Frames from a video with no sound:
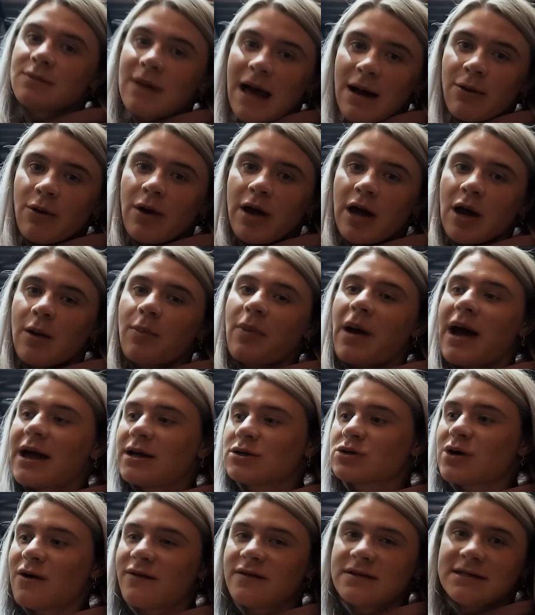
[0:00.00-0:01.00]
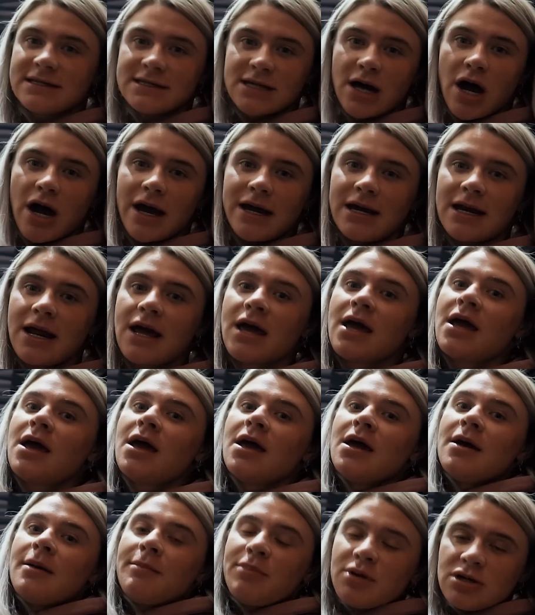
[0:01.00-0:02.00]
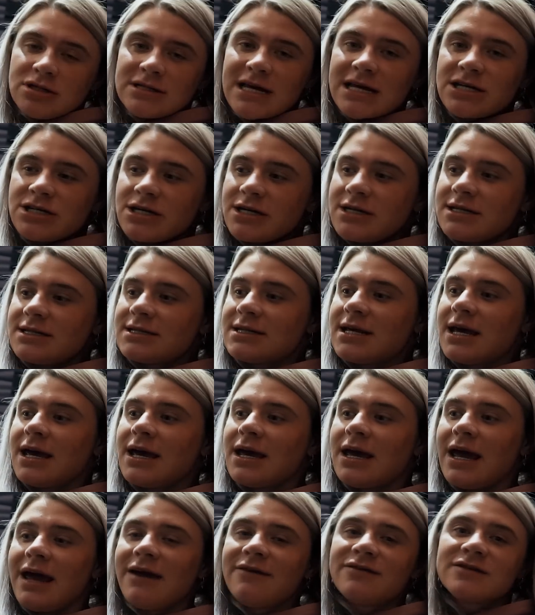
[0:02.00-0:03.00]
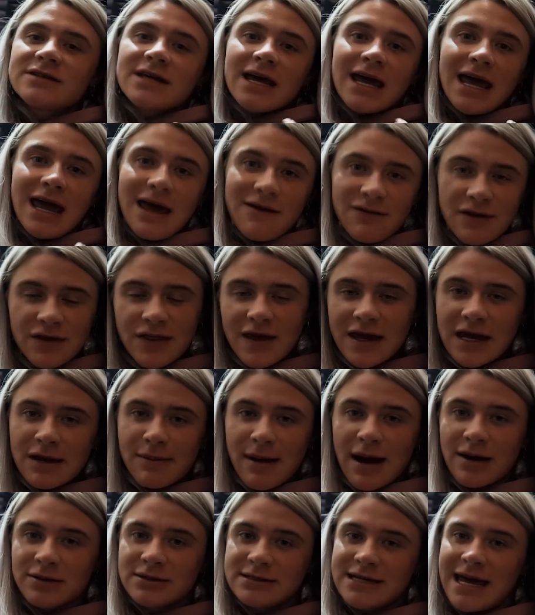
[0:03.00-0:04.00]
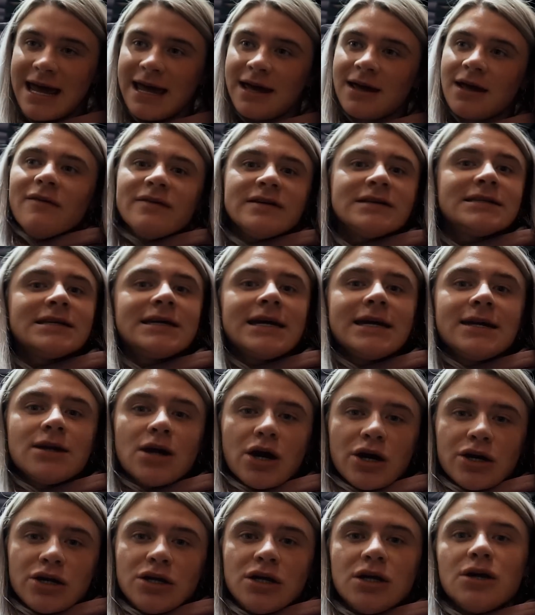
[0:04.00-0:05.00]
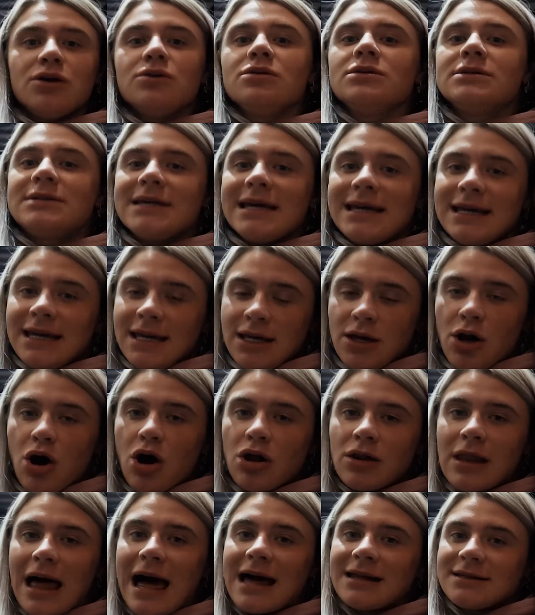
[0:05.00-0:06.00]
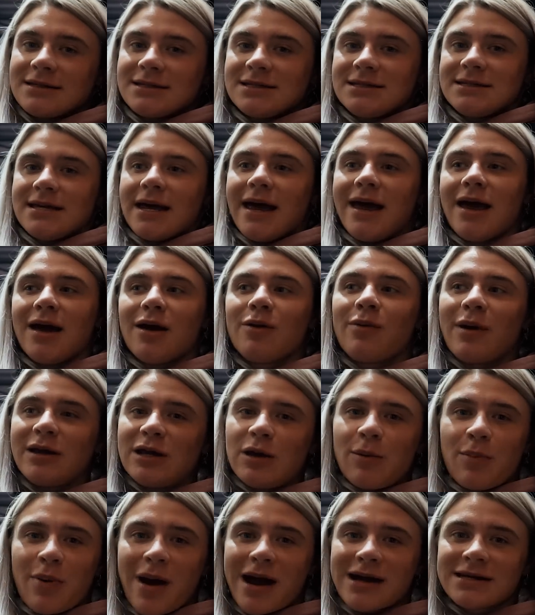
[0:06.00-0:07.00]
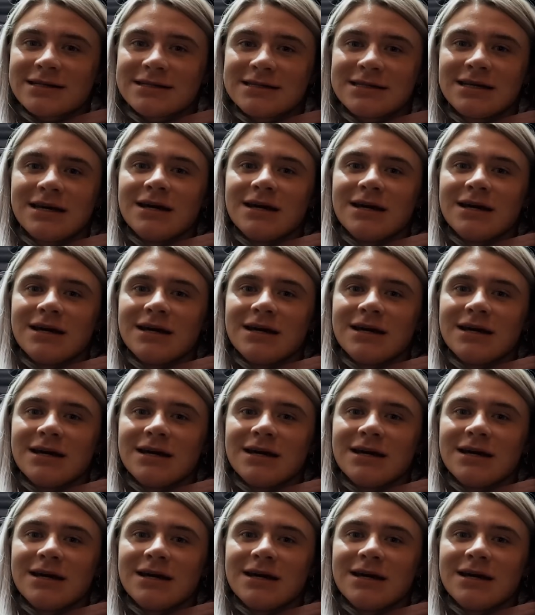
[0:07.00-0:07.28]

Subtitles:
lat work prior to obviously starting push sessions, if you think about it, obviously you're not using your lats when you press.